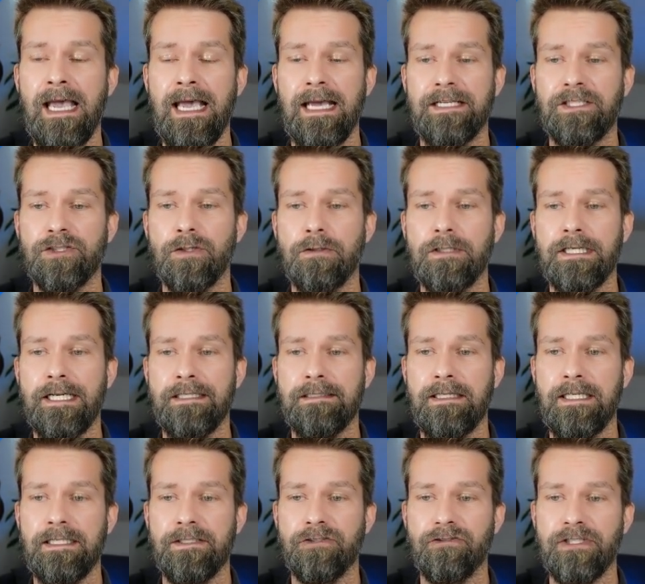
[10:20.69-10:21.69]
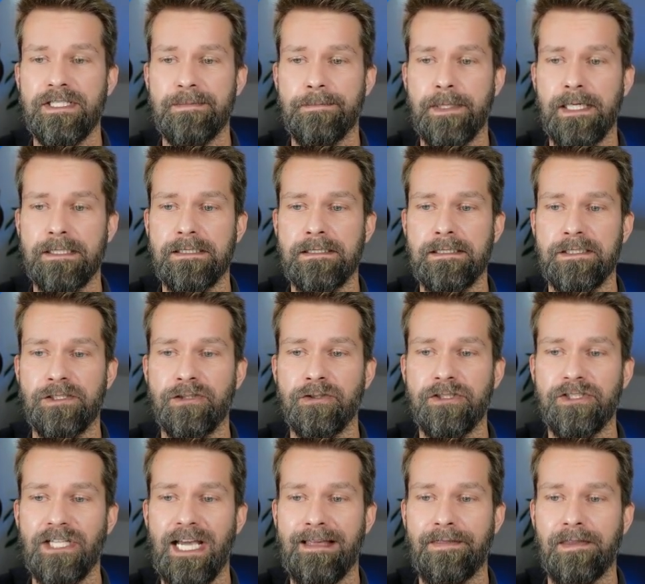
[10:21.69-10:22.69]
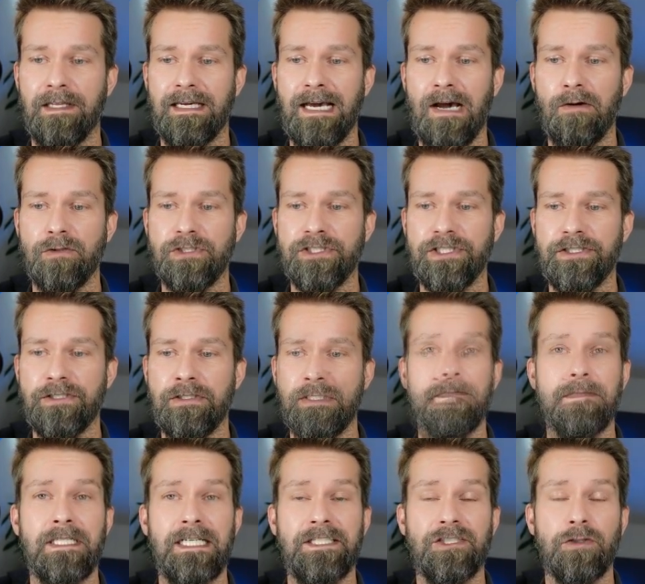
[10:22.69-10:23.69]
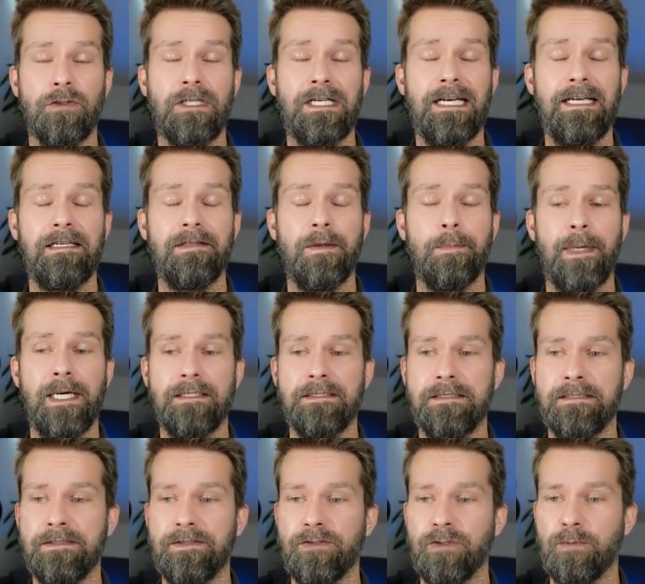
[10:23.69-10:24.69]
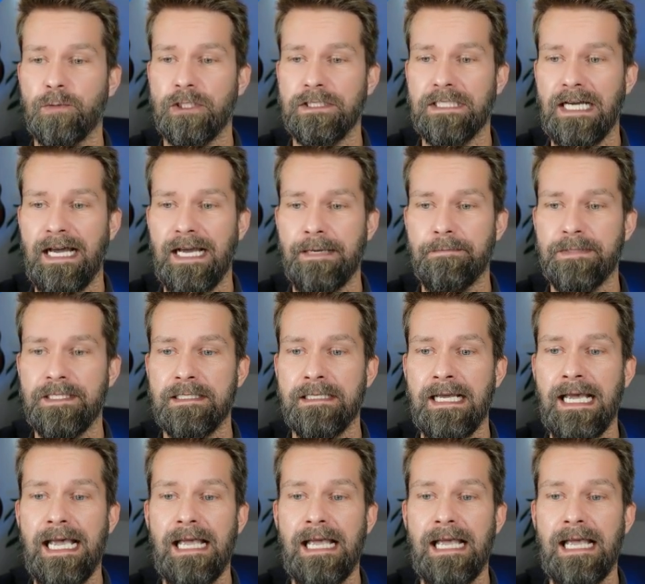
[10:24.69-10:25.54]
It should click the increase button. It should check the counter. It should click the button 2 more times.